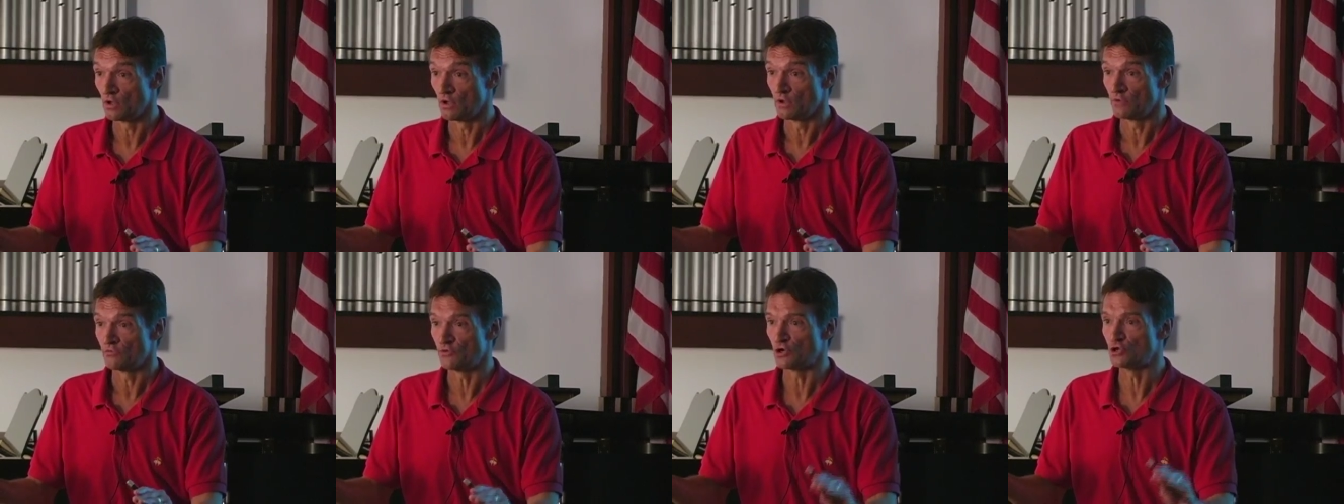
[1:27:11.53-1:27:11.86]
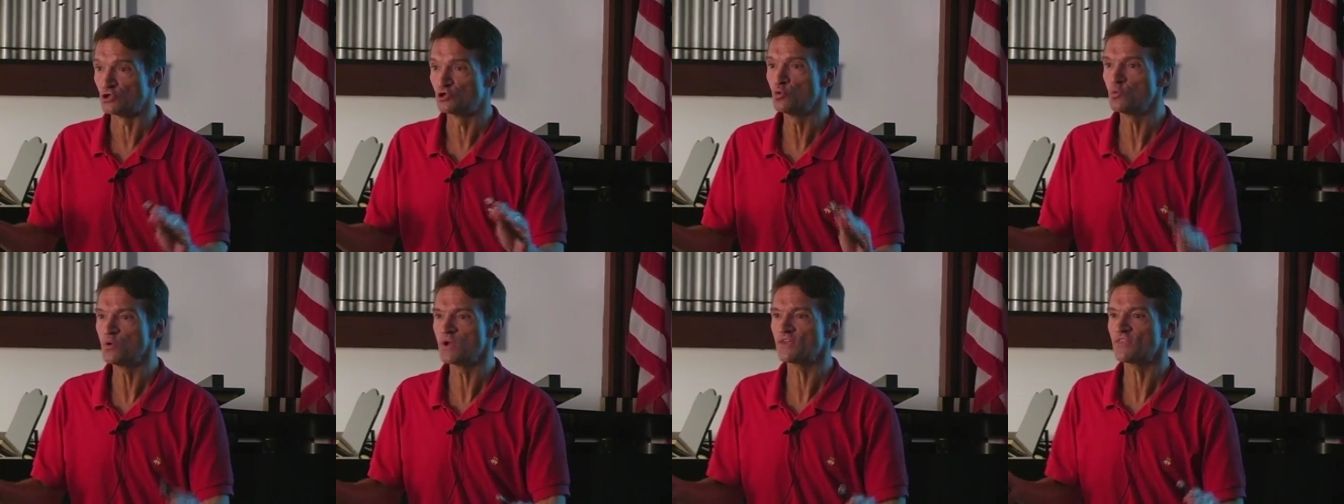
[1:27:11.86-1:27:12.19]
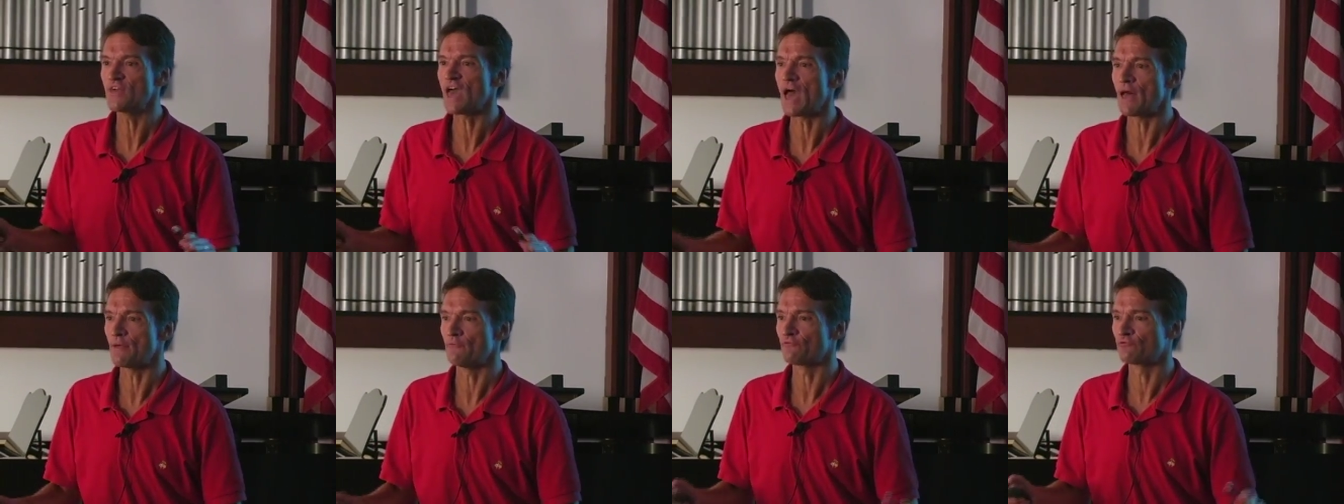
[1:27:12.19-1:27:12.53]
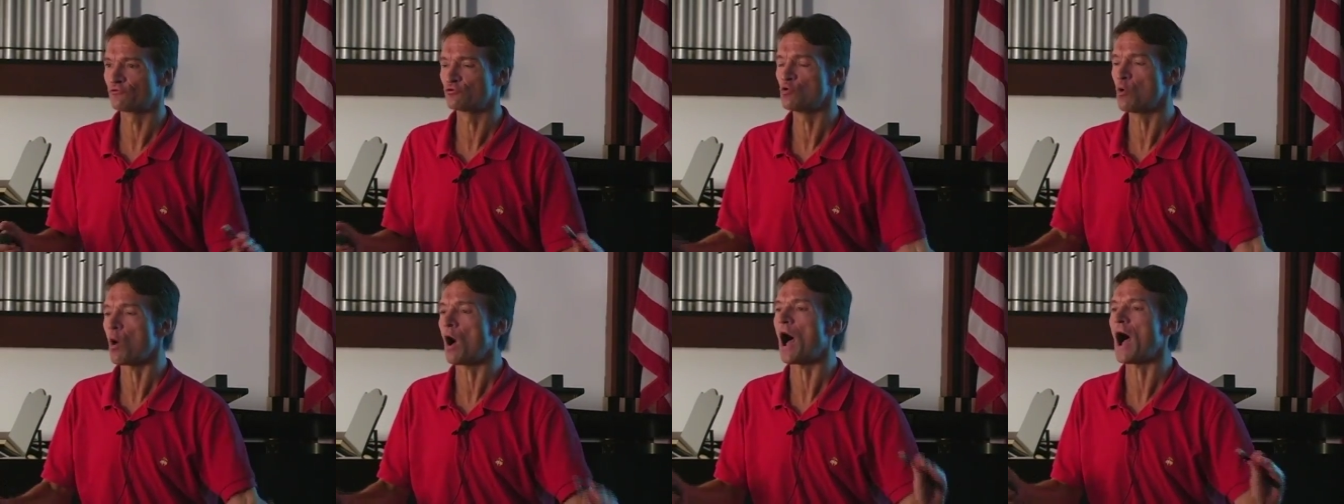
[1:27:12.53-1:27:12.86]
They're doing that
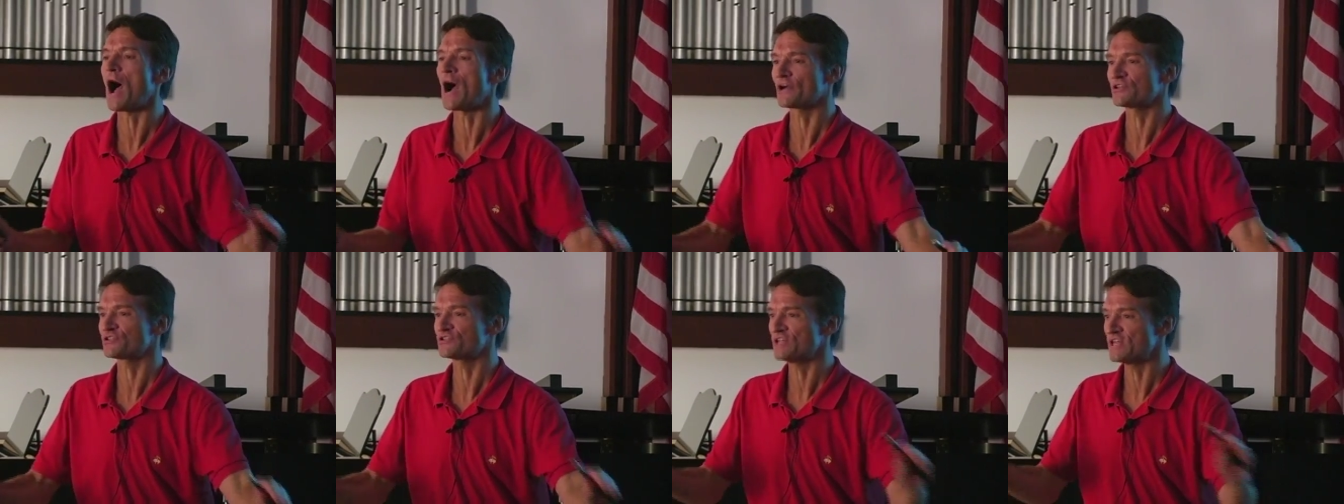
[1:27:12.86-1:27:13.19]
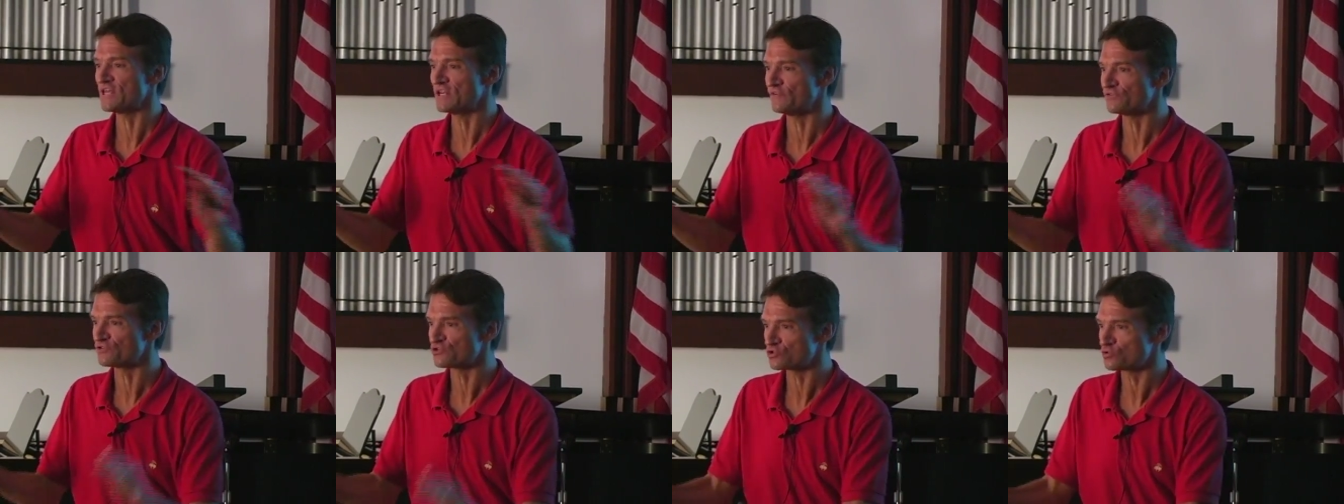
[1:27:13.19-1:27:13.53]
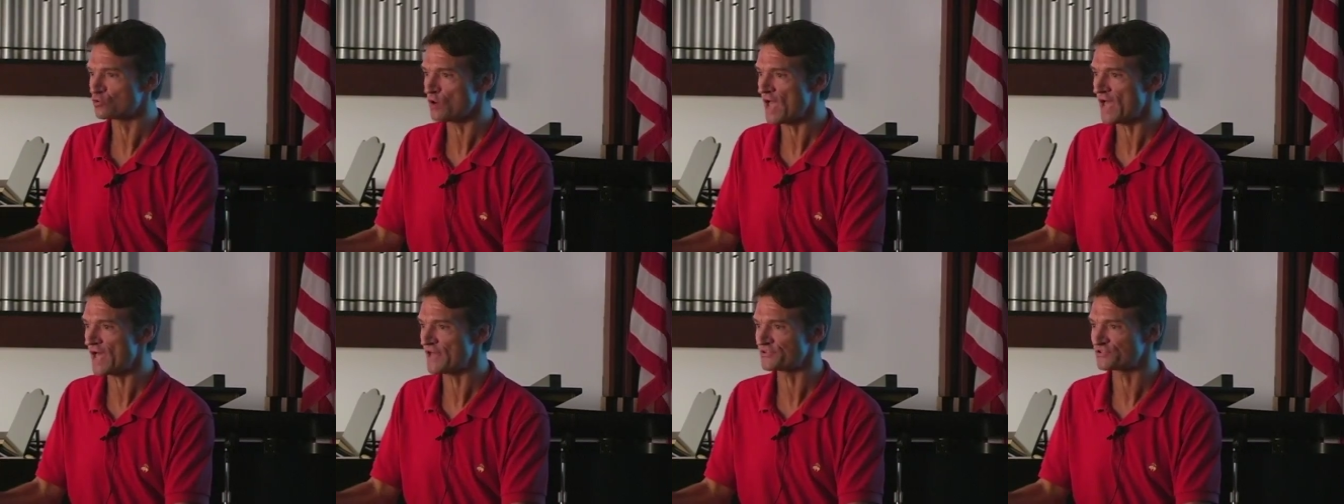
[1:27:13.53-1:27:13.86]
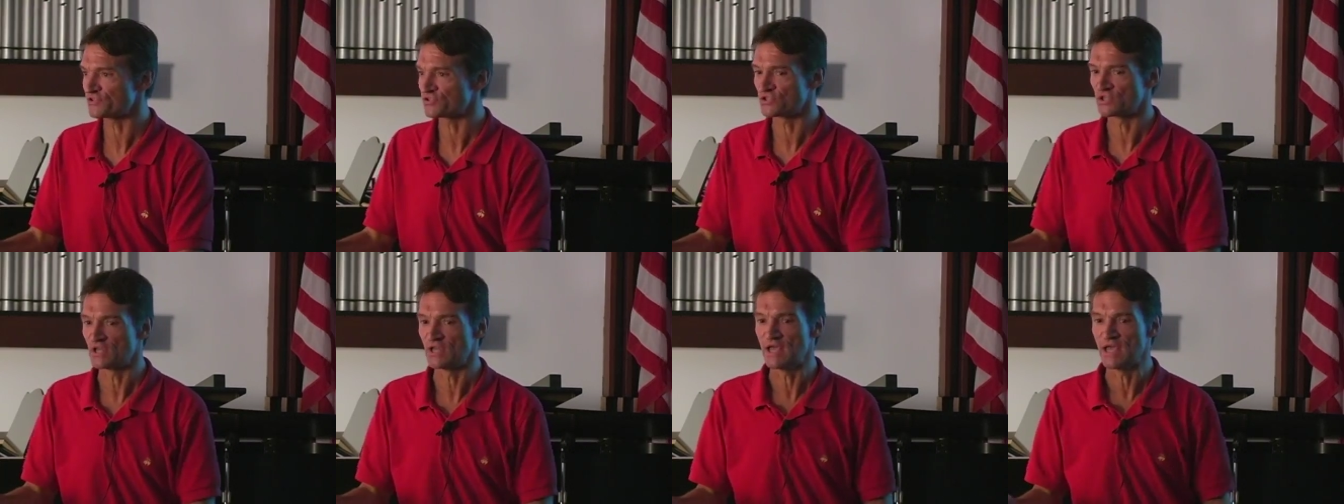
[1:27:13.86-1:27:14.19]
through oxidative
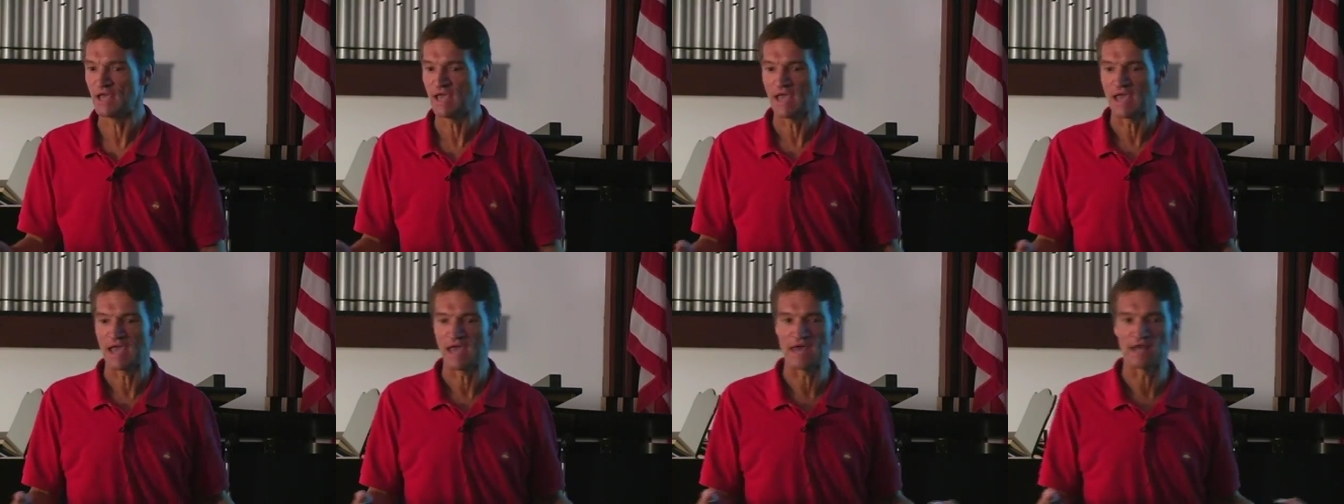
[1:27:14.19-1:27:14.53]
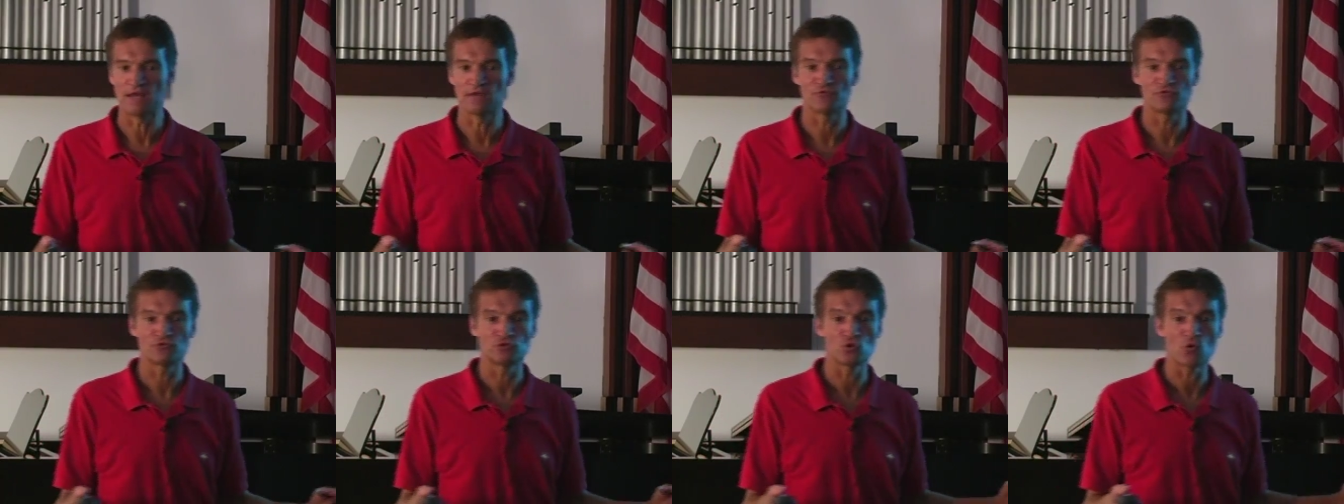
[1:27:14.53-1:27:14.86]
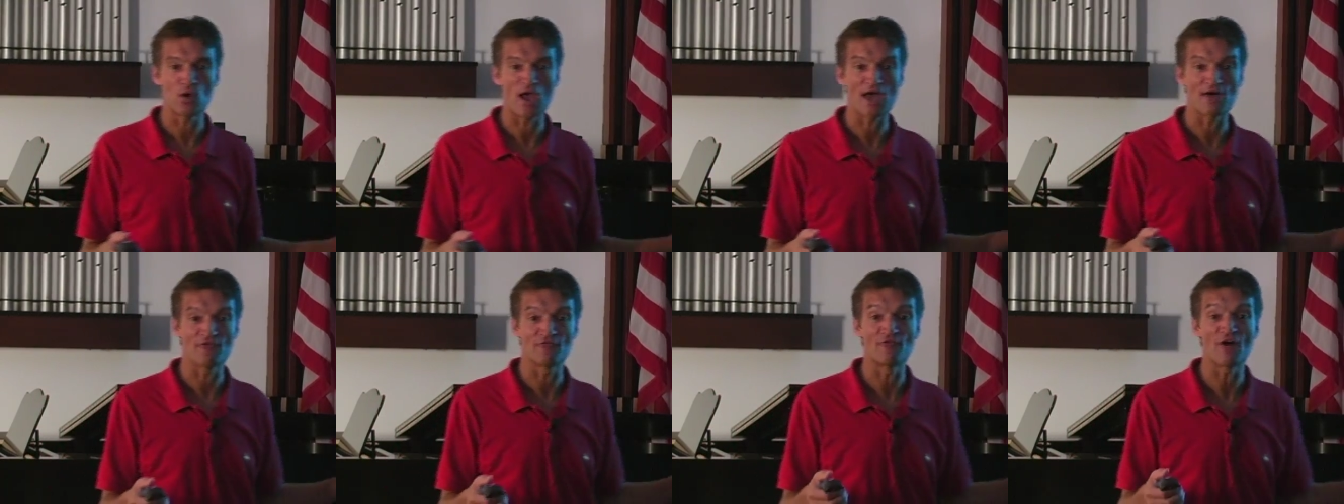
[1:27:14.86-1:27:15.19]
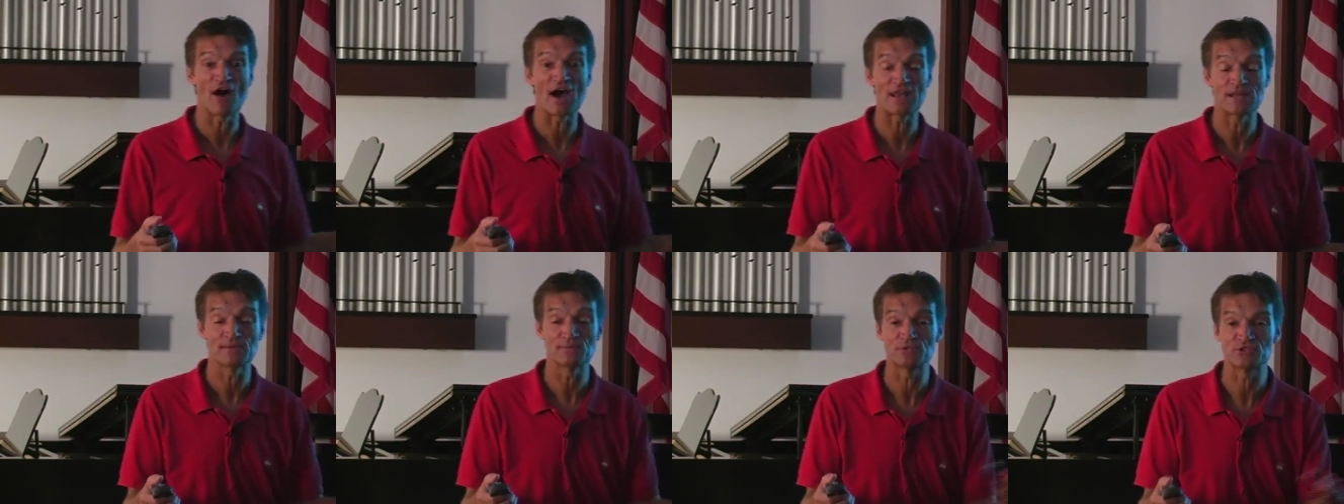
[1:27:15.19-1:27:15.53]
stress, and if you have
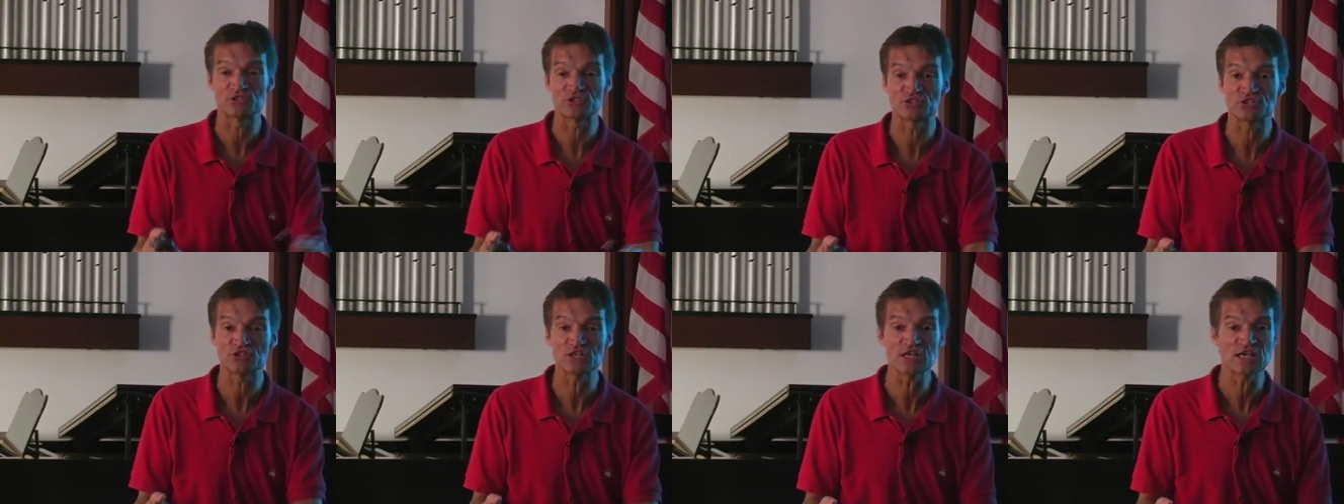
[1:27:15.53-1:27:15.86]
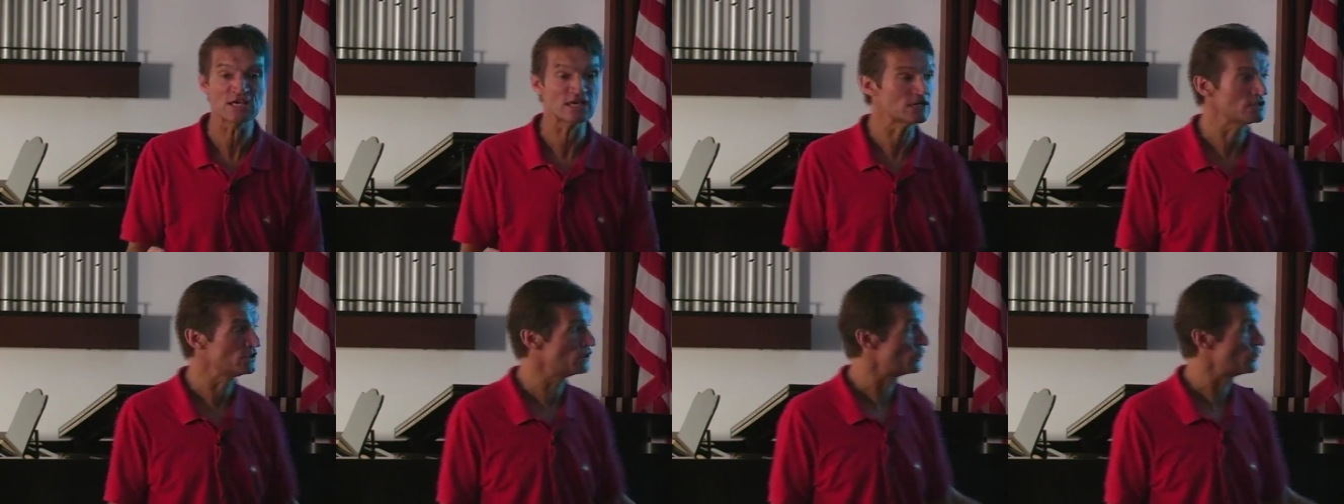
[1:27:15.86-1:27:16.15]
vitamin C,